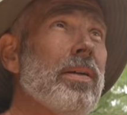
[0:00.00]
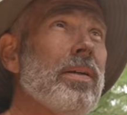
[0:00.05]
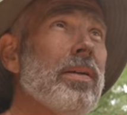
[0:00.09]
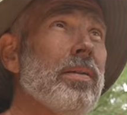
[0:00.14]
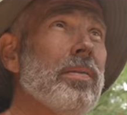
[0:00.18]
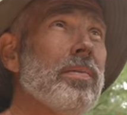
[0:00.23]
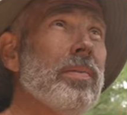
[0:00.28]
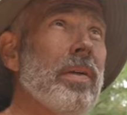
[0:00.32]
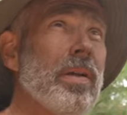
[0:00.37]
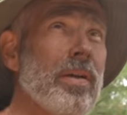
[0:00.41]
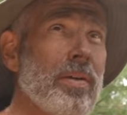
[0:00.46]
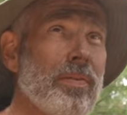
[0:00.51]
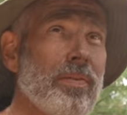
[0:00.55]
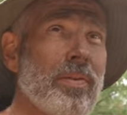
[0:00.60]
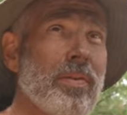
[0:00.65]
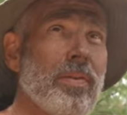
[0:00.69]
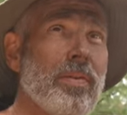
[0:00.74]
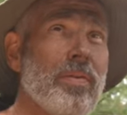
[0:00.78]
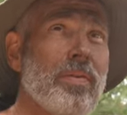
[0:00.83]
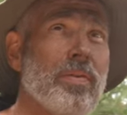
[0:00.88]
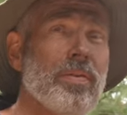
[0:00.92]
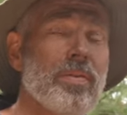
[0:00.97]
Um, the
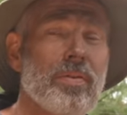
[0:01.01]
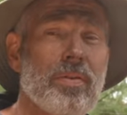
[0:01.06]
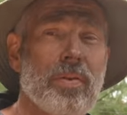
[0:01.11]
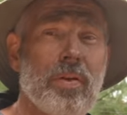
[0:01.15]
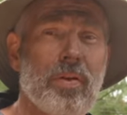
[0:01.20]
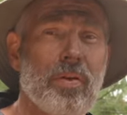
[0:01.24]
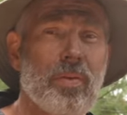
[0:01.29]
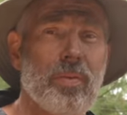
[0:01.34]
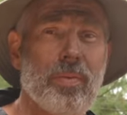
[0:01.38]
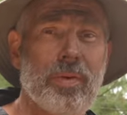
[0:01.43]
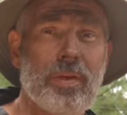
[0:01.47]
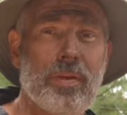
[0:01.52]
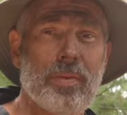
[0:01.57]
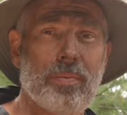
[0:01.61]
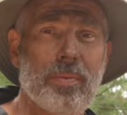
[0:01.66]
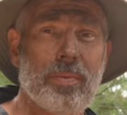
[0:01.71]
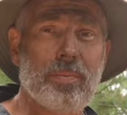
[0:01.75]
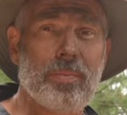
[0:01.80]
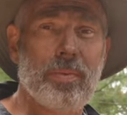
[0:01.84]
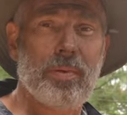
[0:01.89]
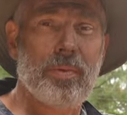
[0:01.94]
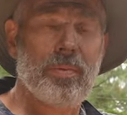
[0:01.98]
afternoons all week have
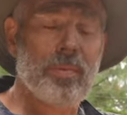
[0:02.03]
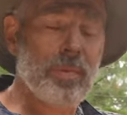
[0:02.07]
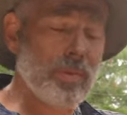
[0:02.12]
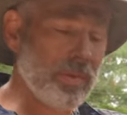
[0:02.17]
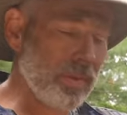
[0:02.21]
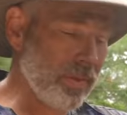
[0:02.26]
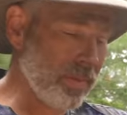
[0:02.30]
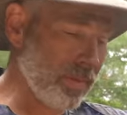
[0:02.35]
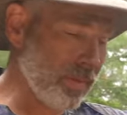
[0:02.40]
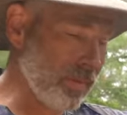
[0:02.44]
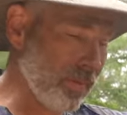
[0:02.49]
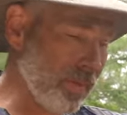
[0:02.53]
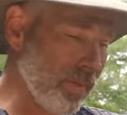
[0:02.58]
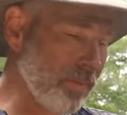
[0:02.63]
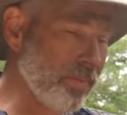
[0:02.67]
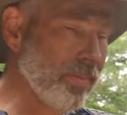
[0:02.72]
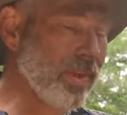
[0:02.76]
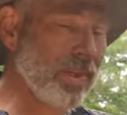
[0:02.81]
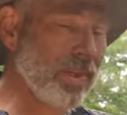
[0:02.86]
been pretty windy, so I haven't